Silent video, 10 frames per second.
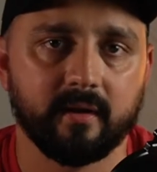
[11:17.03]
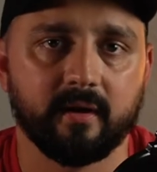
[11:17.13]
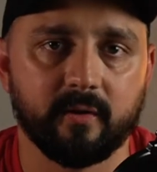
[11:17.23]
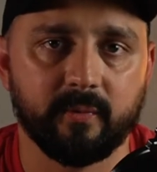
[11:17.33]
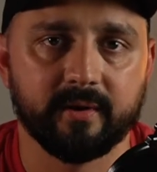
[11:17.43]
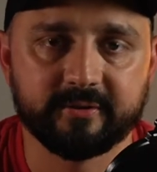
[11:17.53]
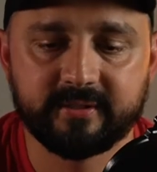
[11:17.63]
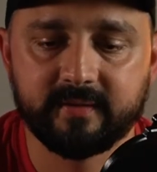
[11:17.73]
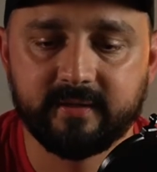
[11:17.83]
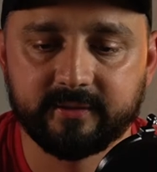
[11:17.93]
We
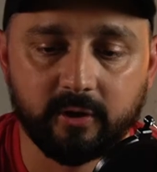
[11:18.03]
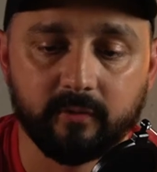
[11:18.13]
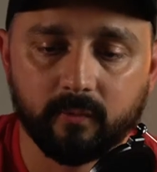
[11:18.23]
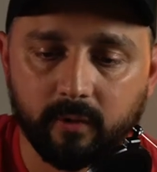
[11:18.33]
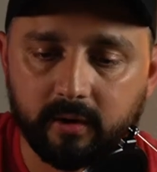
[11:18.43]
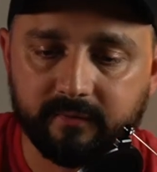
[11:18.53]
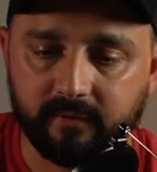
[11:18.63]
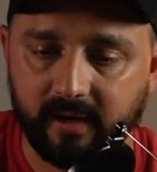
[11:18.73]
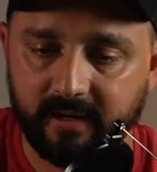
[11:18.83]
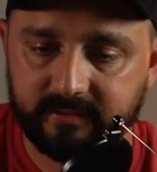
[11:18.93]
understand the atoning work of
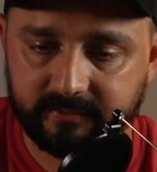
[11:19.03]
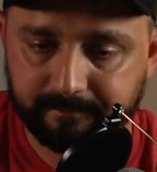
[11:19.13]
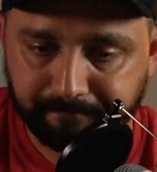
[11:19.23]
Christ.